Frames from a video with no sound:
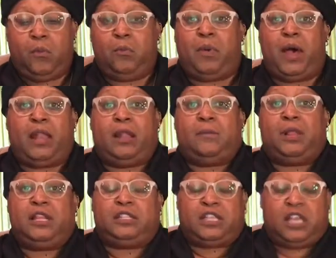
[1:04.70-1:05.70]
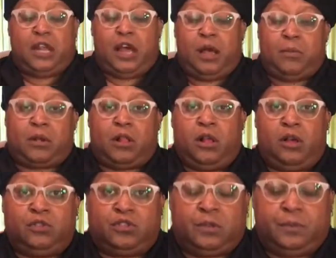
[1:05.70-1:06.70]
but I'm gonna let you get it up
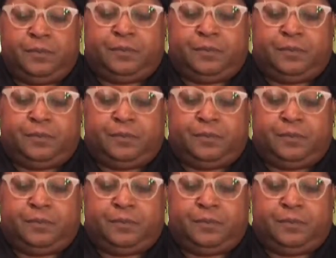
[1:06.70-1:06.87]
close.